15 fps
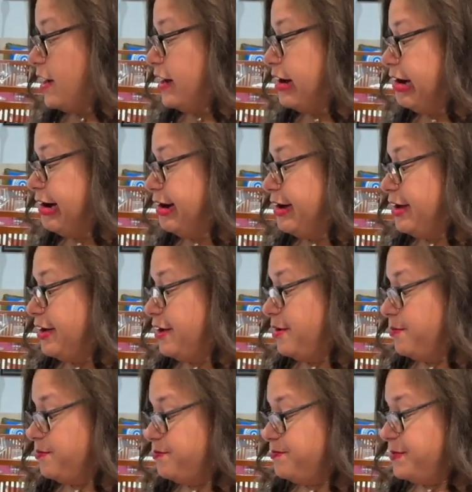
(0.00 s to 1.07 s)

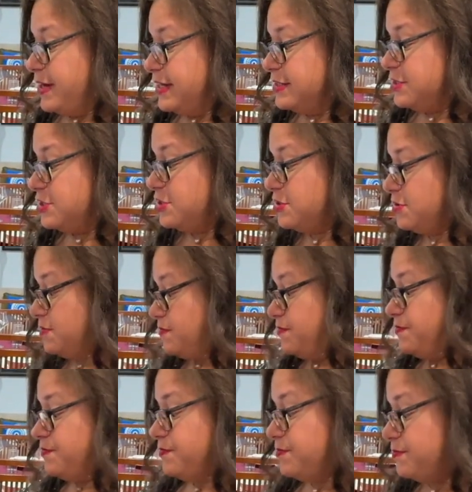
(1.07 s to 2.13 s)
But
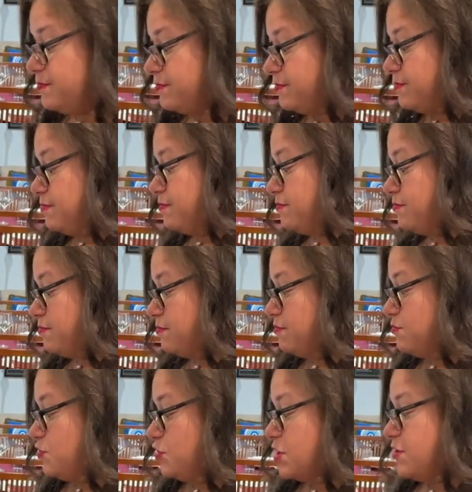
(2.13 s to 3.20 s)

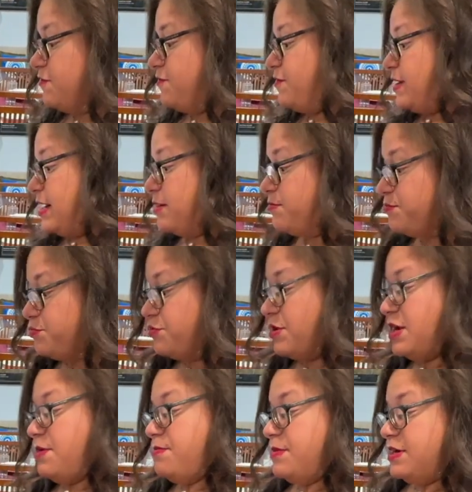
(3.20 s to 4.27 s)
you can find pretty
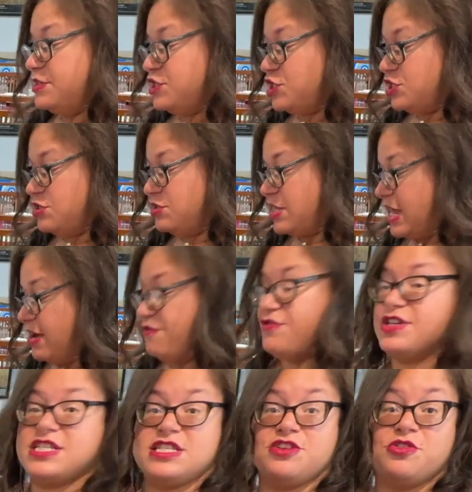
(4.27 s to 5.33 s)
much every
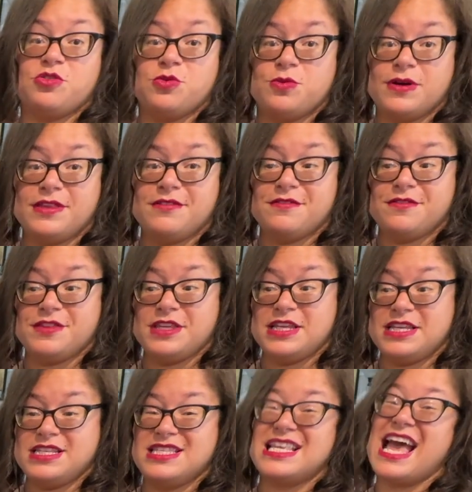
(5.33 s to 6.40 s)
single one of
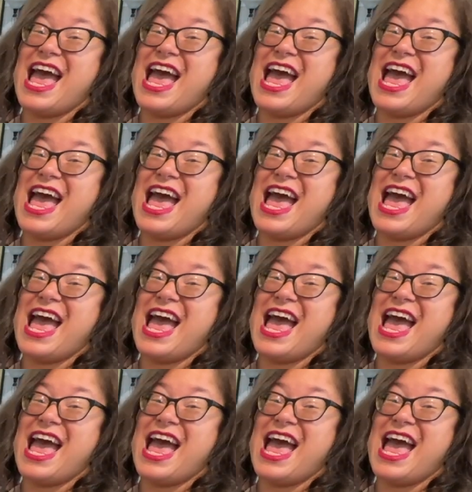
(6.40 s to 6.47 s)
these